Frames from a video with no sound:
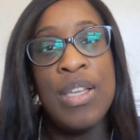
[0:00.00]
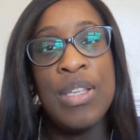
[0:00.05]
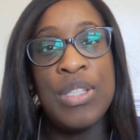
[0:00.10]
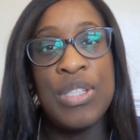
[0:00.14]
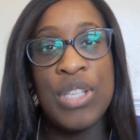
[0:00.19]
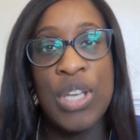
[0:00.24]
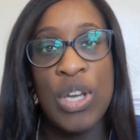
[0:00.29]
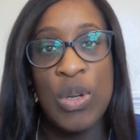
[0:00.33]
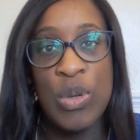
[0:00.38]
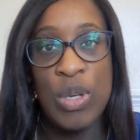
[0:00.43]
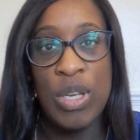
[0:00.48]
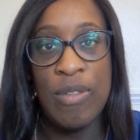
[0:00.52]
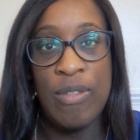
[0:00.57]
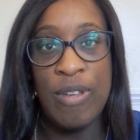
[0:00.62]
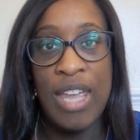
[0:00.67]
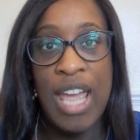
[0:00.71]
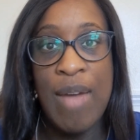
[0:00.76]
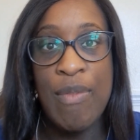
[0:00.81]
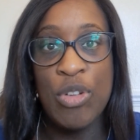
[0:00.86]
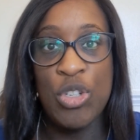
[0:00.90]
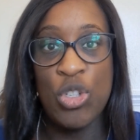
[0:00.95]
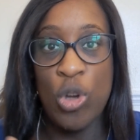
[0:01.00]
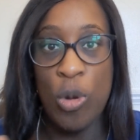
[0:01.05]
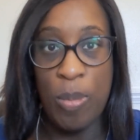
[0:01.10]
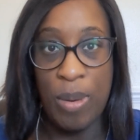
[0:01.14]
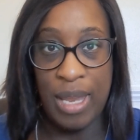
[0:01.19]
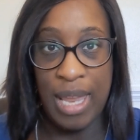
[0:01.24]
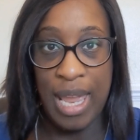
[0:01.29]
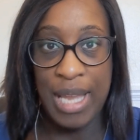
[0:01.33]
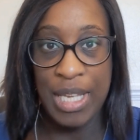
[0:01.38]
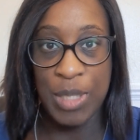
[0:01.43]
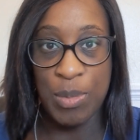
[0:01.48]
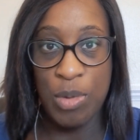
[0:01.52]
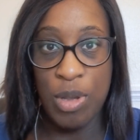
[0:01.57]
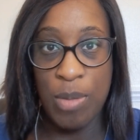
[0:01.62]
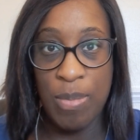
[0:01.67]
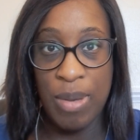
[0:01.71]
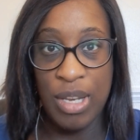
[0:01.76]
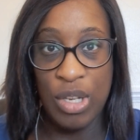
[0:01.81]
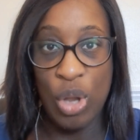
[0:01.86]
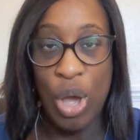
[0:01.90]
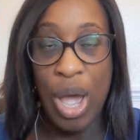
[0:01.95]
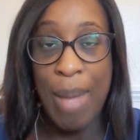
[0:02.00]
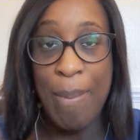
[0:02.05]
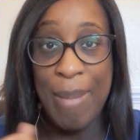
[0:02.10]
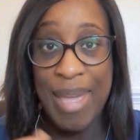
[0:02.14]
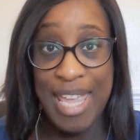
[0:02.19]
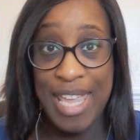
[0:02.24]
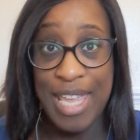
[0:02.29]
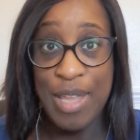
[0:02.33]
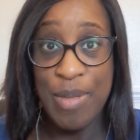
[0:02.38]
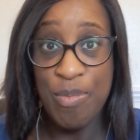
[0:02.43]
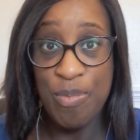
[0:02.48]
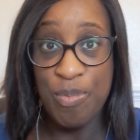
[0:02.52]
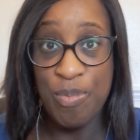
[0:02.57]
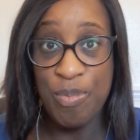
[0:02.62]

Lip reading: So if you have atopic eczema, a bit like me,